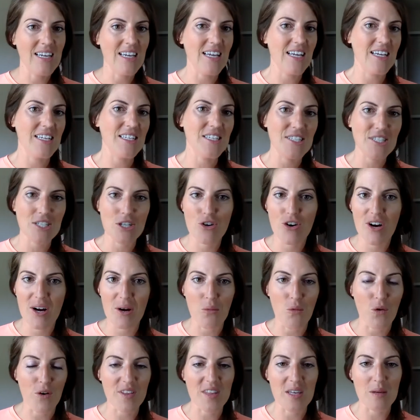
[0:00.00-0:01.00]
Instagram
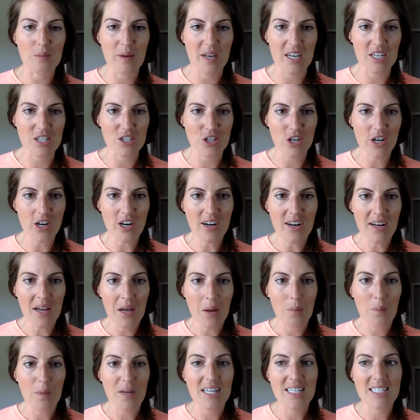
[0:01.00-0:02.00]
worthy picture,
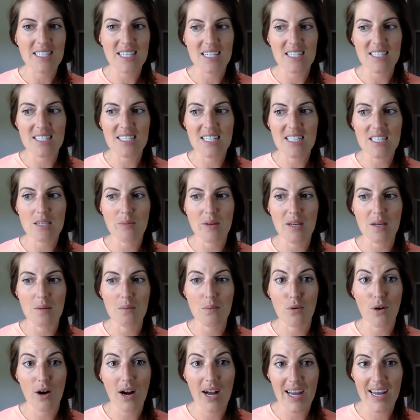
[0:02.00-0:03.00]
but it does need to be
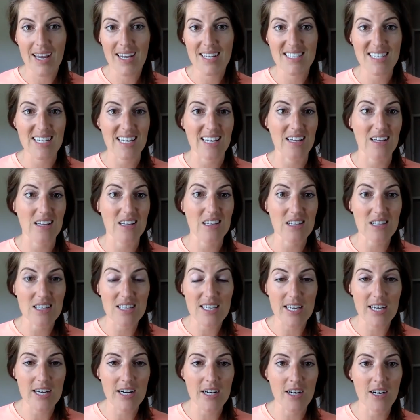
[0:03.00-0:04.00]
bright and
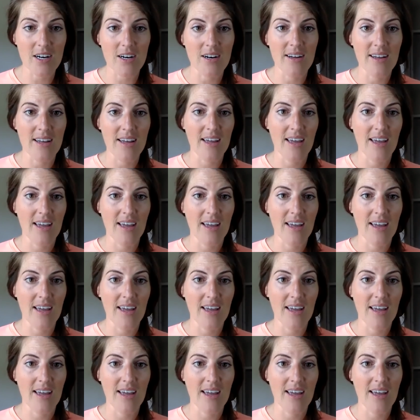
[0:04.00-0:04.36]
clear,